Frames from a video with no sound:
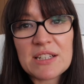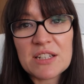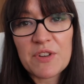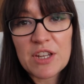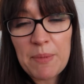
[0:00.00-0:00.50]
I did
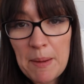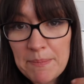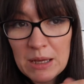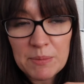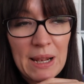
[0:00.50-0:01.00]
a video about
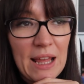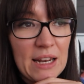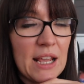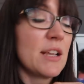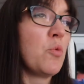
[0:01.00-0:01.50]
meal
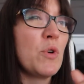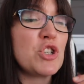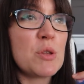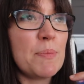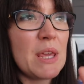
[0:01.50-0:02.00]
planning,
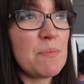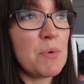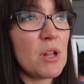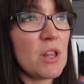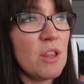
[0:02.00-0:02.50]
which the
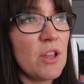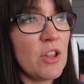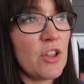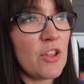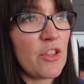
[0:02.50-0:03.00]
people
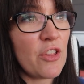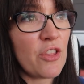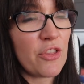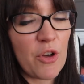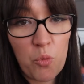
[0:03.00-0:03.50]

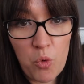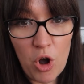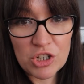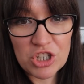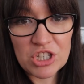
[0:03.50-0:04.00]
that
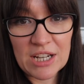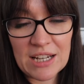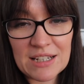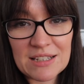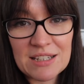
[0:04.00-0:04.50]
watched
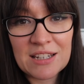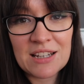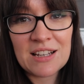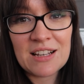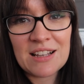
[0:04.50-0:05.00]
it
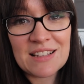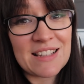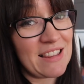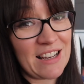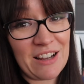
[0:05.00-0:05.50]

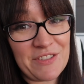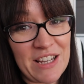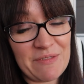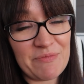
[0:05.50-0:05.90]
said they loved it.